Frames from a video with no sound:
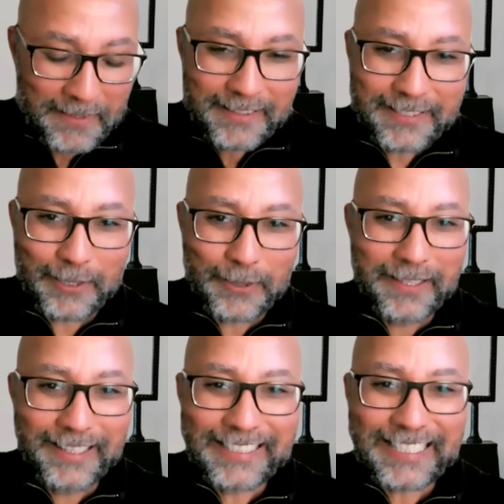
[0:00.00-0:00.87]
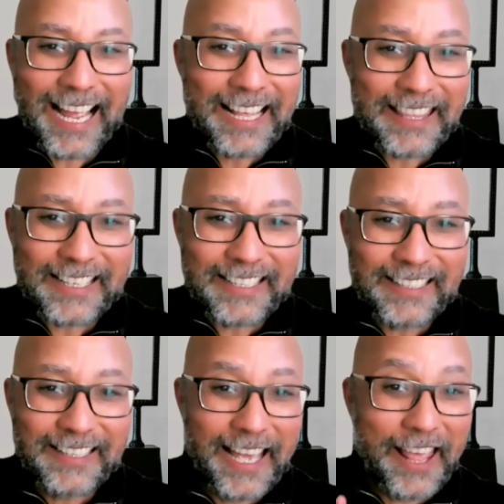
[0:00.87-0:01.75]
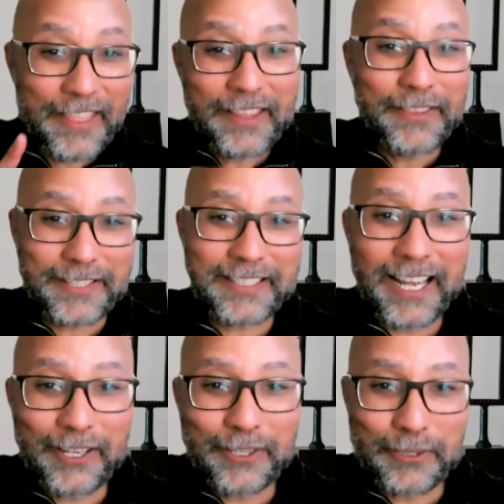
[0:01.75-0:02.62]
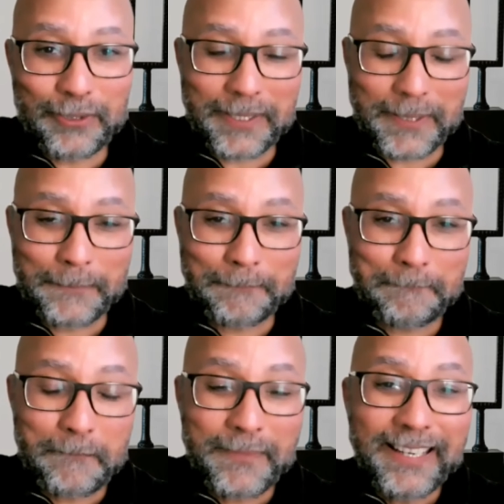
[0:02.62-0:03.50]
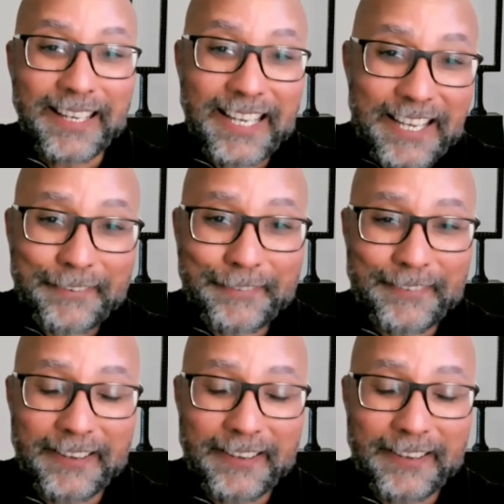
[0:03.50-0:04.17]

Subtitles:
So it's either, and this is how you do it. If